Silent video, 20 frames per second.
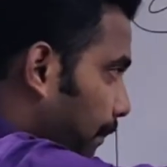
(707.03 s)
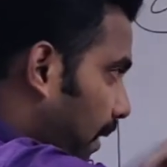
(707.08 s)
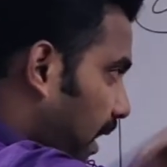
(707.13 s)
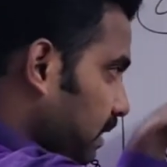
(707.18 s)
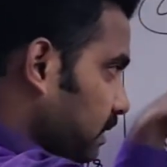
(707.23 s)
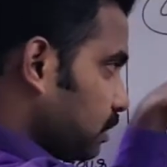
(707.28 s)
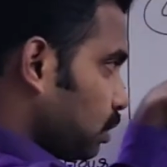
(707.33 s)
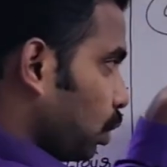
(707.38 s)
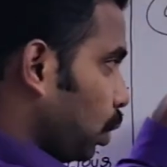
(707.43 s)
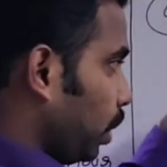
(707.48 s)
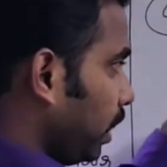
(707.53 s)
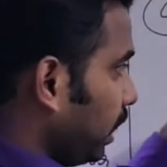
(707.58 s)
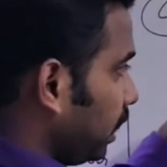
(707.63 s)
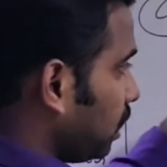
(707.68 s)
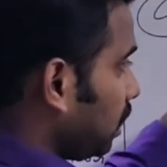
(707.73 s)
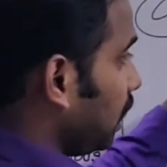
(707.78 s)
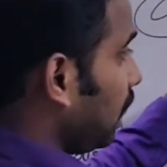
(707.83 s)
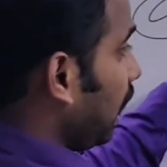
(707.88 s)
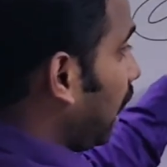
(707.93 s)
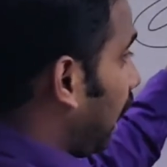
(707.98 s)
pass through
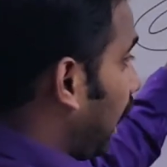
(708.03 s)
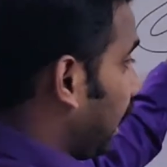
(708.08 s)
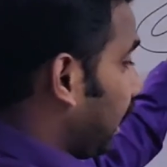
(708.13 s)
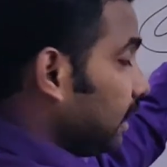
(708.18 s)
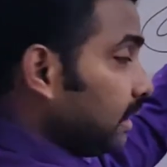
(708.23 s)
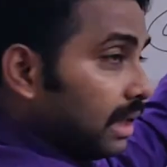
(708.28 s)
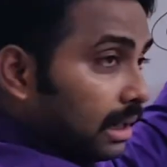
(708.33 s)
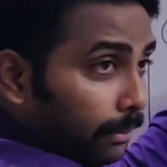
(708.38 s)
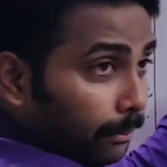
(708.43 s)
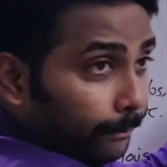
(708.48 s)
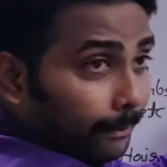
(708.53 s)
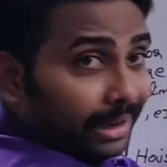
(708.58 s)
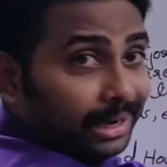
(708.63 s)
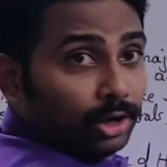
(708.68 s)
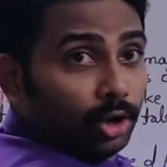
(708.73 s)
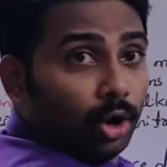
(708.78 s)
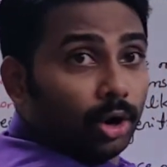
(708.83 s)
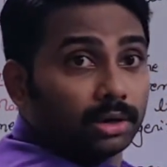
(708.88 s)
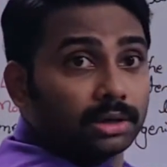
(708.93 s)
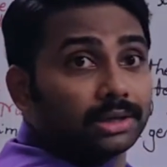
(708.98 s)
it, another may
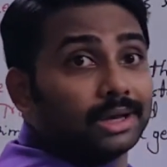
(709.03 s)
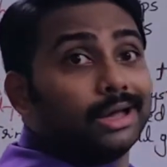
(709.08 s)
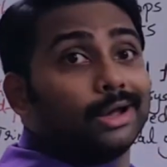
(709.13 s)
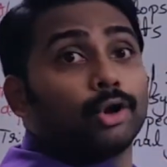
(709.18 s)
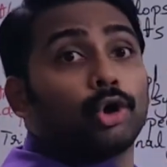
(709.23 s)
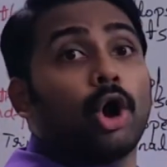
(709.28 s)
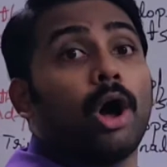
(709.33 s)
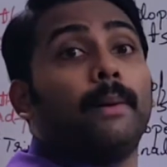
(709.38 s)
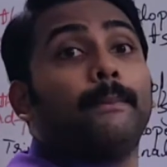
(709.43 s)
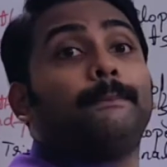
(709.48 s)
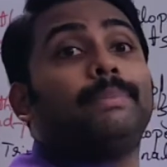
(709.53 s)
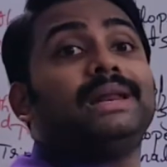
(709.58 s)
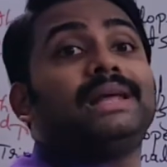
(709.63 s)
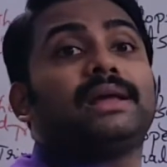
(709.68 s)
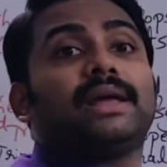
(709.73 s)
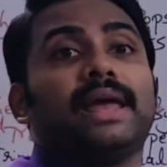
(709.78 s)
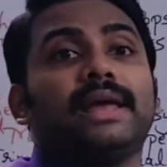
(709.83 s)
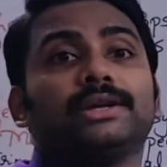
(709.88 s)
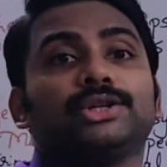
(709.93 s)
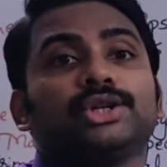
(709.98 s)
not.
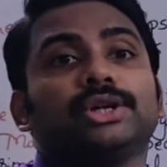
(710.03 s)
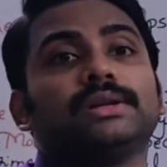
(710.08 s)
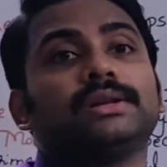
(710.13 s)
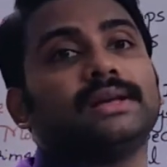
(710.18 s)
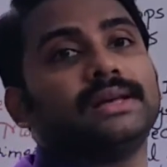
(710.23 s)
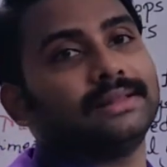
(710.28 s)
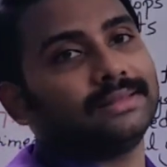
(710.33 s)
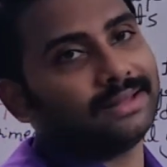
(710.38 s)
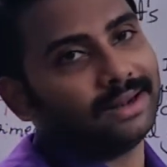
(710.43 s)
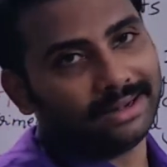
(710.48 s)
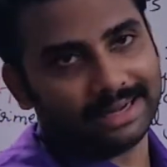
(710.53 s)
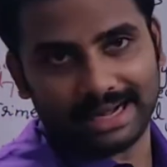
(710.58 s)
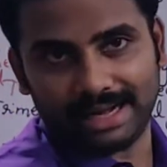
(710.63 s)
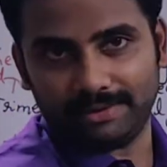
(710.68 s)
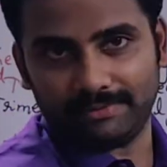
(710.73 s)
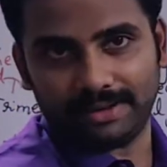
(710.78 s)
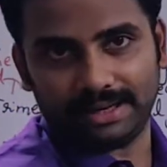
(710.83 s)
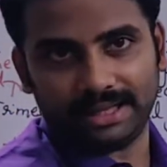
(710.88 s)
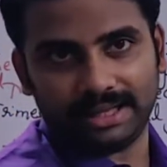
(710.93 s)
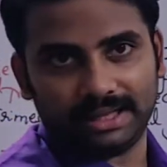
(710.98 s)
Complication in the
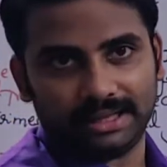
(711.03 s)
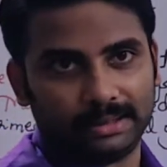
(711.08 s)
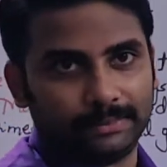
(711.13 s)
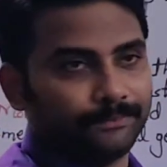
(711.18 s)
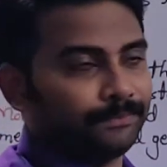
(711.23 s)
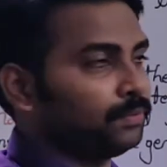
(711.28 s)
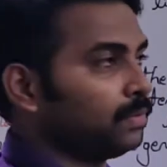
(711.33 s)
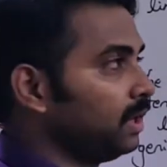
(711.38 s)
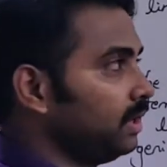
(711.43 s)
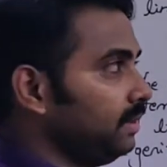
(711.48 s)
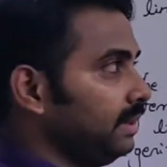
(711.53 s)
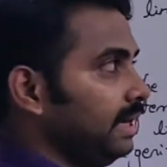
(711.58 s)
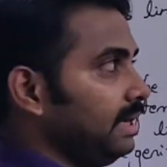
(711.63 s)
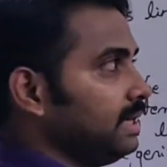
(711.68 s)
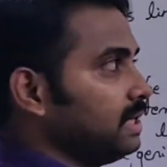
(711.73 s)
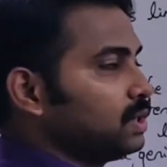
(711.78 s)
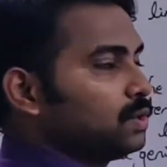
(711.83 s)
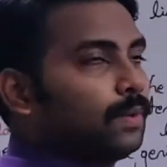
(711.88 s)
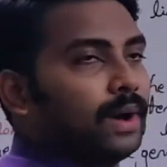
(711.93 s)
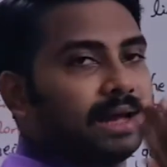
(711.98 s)
delivery. That
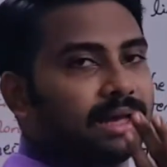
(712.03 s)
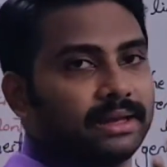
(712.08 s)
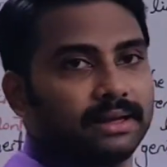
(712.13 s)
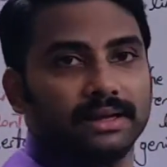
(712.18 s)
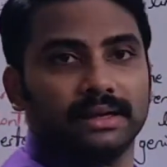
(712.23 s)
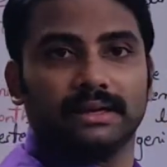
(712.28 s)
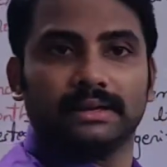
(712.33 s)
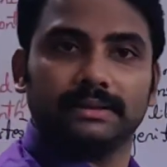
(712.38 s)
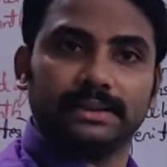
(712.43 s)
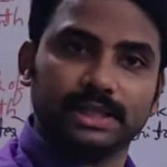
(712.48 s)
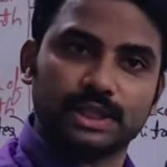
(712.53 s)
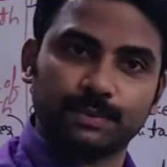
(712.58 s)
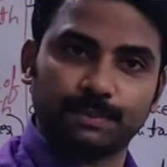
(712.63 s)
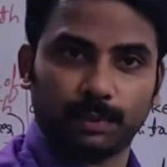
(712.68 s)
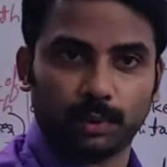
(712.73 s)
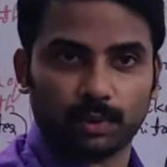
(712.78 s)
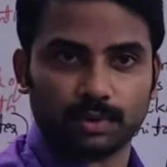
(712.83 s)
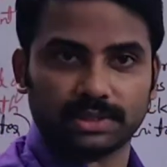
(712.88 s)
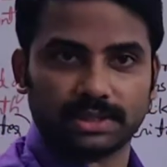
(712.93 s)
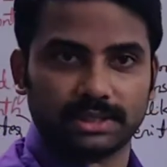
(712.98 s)
is why this
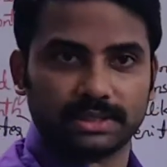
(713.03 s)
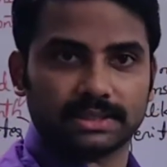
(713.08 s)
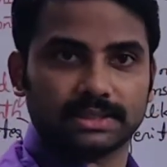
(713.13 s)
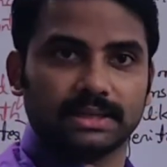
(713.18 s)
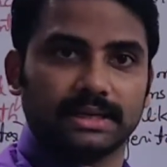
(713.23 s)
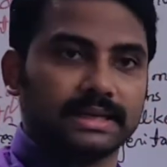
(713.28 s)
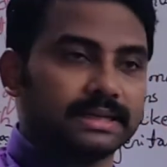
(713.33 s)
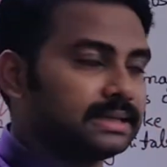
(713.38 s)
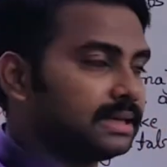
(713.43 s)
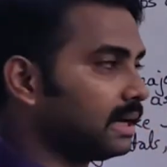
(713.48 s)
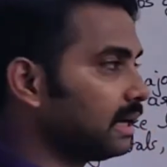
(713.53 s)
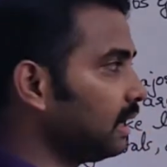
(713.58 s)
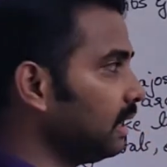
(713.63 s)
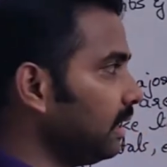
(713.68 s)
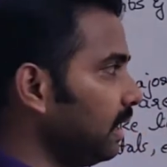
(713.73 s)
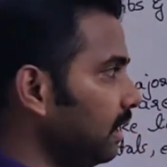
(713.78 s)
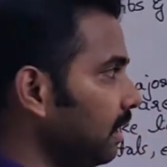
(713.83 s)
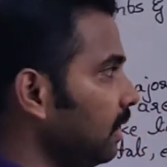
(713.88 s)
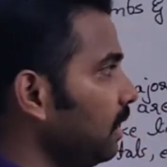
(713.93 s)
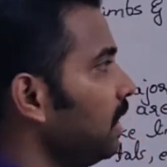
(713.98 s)
process is a
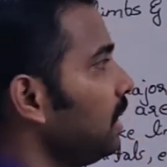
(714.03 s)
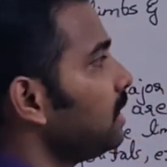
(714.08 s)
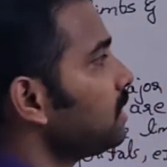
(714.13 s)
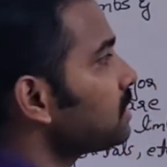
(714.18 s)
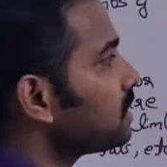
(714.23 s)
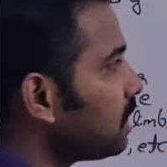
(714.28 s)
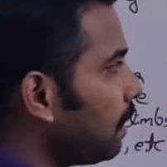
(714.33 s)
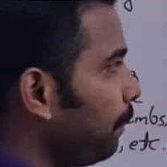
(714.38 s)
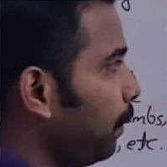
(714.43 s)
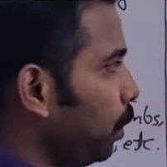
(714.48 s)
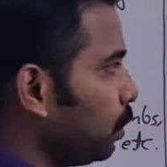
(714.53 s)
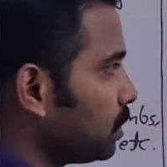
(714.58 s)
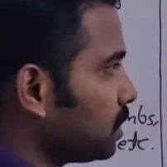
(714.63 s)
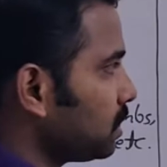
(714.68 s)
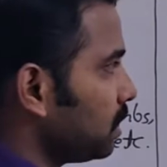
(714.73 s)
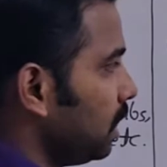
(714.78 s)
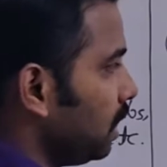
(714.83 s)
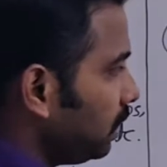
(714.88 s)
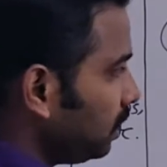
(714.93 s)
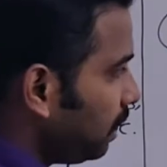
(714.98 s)
clear.
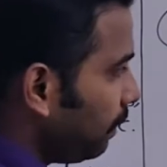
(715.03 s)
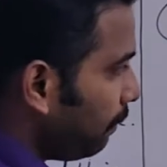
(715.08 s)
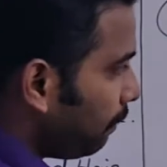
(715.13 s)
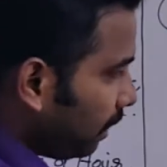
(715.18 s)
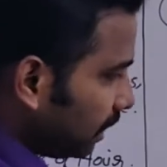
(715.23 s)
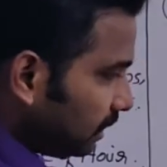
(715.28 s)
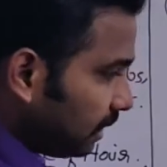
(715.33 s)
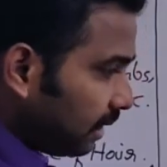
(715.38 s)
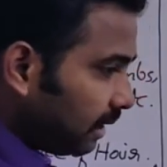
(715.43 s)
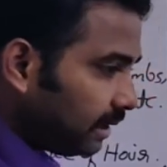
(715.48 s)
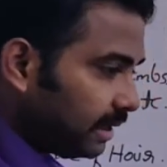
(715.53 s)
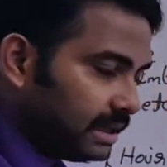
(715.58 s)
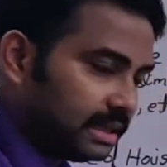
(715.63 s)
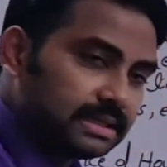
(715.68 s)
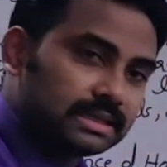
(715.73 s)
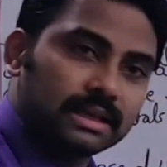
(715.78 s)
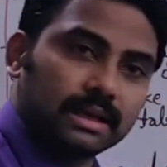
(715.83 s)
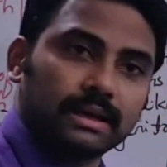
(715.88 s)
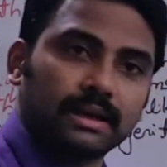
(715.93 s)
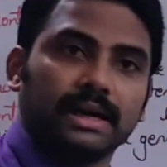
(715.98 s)
Suppose the mother
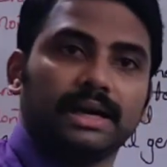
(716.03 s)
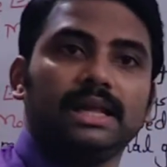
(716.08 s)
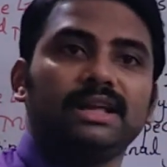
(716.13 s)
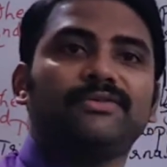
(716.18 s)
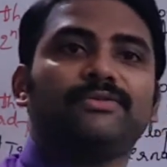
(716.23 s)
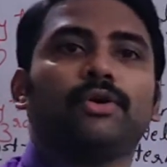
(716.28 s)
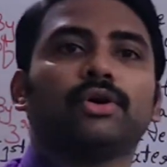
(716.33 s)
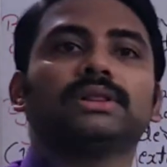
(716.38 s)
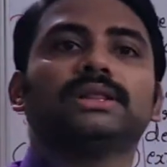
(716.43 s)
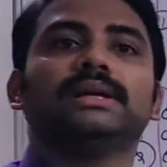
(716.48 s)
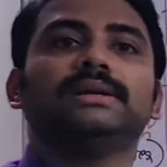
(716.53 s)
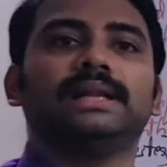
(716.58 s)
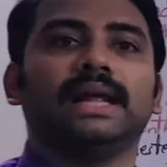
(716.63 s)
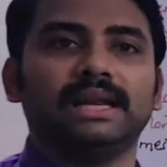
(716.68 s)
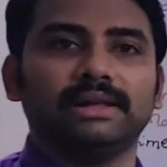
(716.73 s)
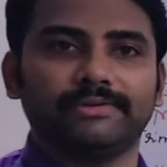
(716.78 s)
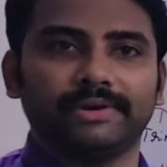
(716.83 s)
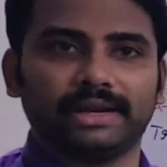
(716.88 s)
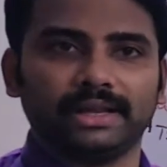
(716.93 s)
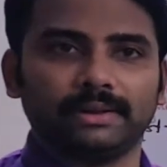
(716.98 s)
is ready for the
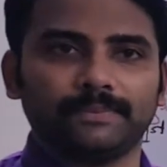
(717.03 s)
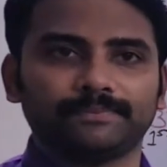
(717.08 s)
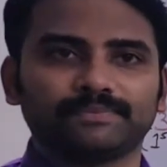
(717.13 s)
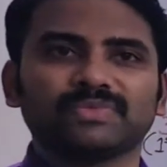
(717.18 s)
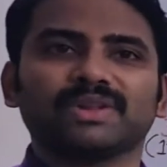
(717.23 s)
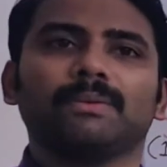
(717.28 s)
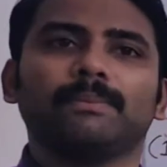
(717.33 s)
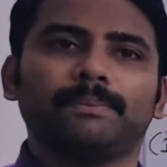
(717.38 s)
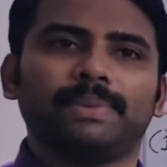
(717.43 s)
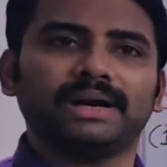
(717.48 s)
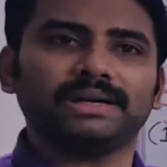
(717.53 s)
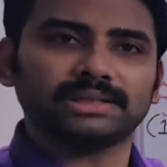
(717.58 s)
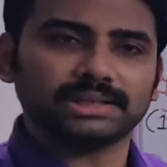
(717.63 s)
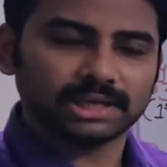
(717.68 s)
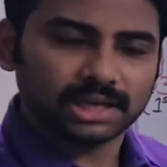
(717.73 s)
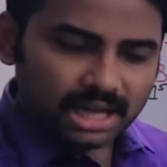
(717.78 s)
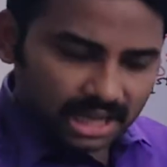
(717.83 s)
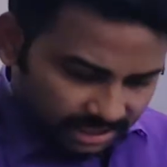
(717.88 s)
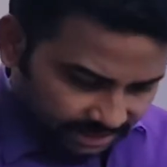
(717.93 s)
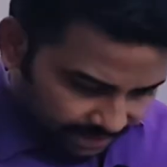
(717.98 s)
delivery, but
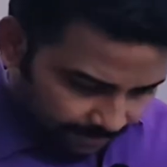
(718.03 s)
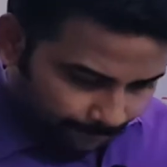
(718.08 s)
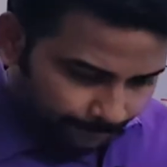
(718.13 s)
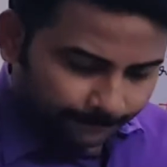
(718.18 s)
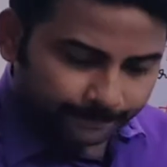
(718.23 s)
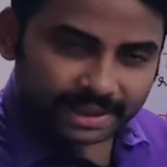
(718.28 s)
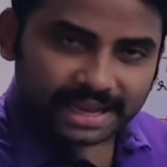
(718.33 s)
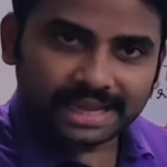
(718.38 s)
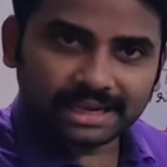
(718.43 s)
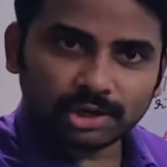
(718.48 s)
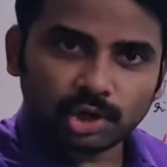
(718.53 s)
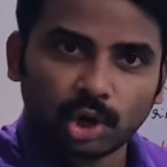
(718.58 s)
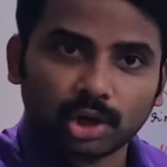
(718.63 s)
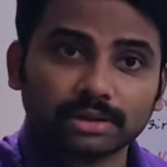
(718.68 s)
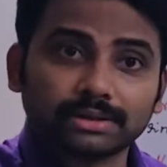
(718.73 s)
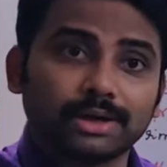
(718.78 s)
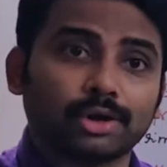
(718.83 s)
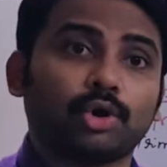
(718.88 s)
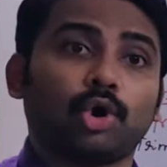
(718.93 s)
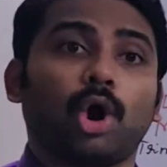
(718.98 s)
the pain or
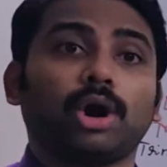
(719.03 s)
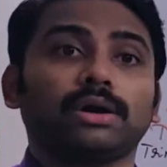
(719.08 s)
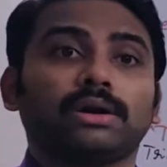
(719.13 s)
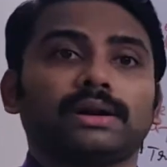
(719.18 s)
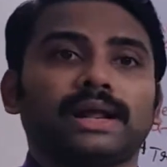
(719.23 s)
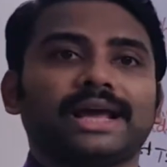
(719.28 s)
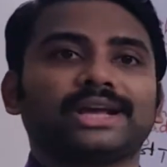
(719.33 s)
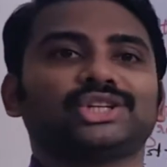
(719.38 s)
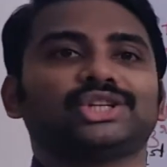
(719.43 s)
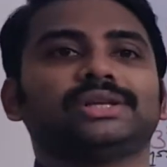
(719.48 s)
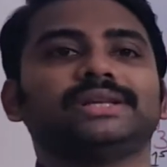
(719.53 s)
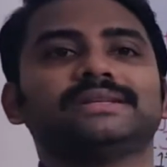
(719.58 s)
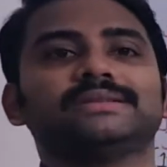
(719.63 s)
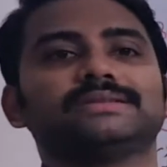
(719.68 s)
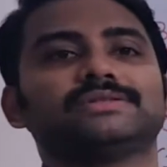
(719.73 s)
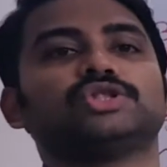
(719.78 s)
the contraction is